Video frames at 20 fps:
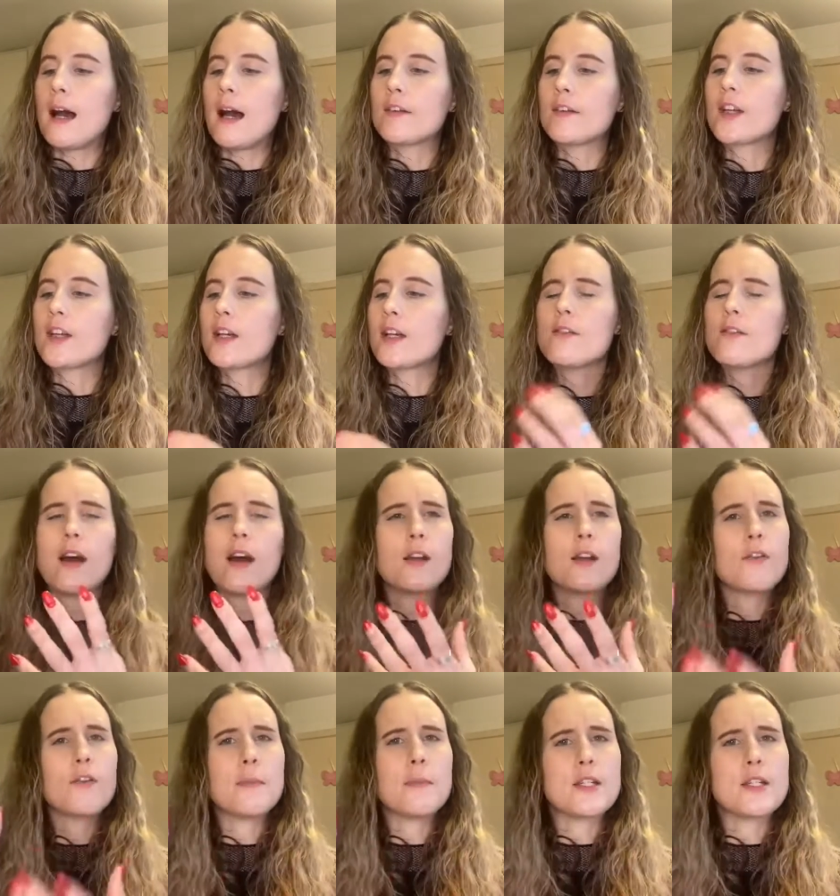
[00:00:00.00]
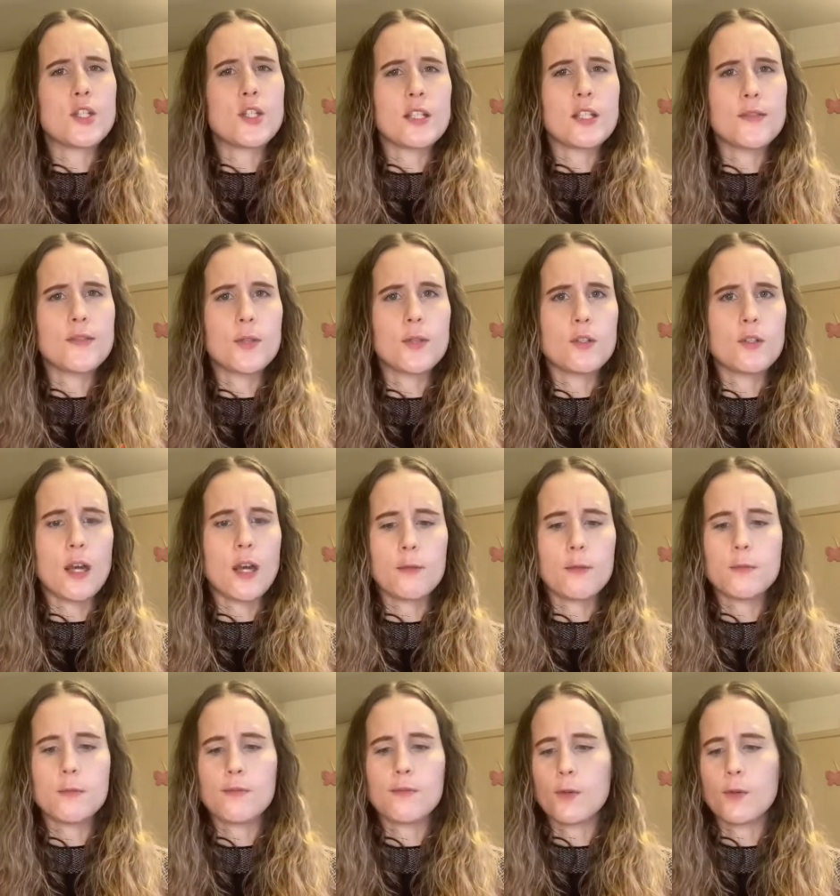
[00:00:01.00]
I know I've mentioned this a few times
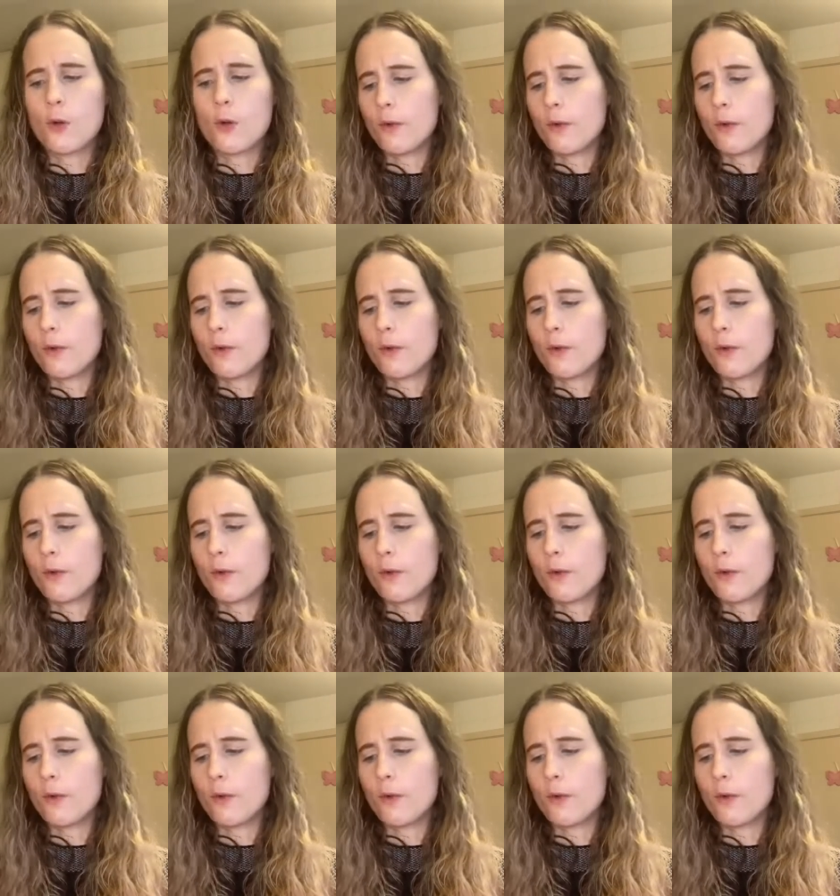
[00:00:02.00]
before.